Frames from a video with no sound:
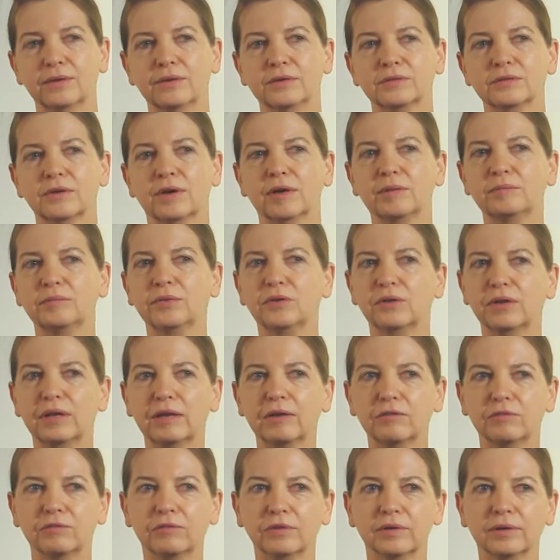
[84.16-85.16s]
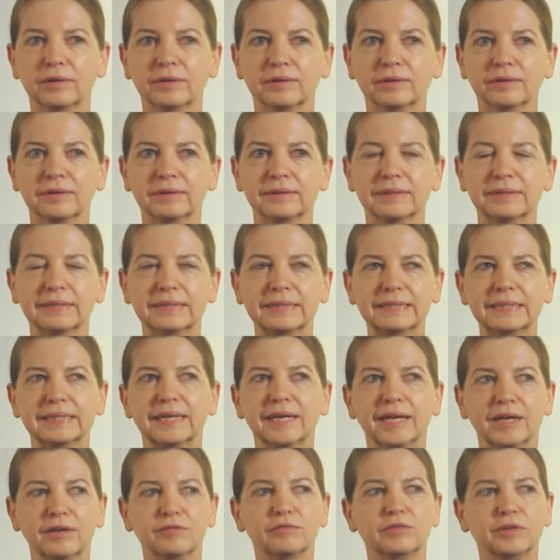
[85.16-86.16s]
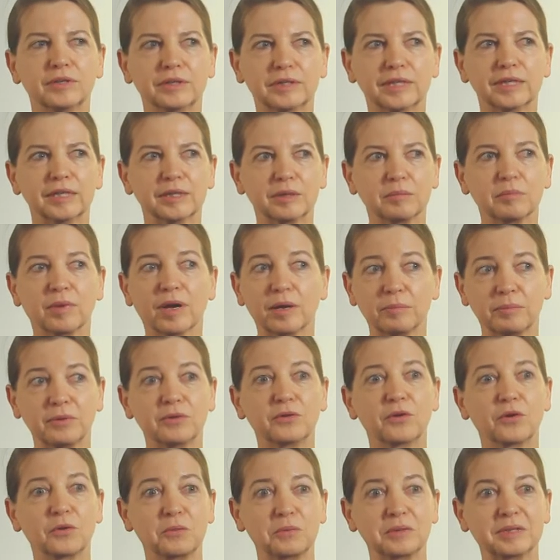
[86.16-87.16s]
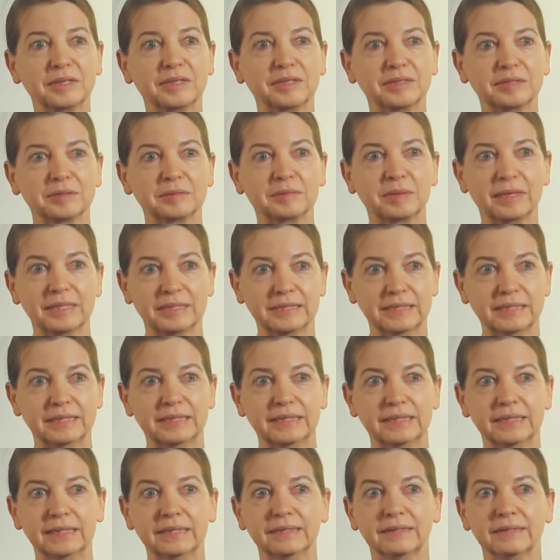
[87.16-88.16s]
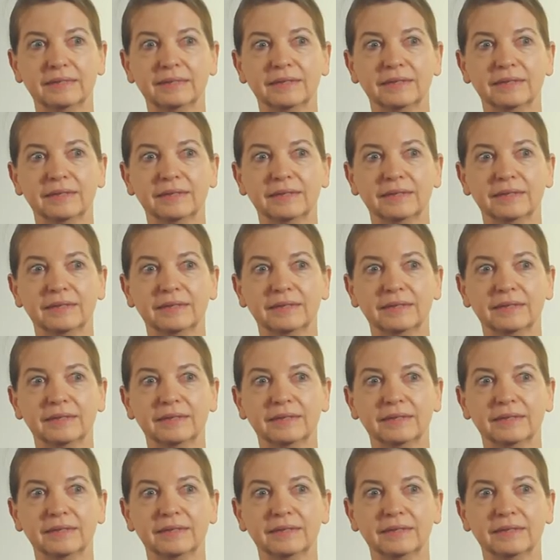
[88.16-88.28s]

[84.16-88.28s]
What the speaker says: So I'm looking for everything that might be wrong with it, basically.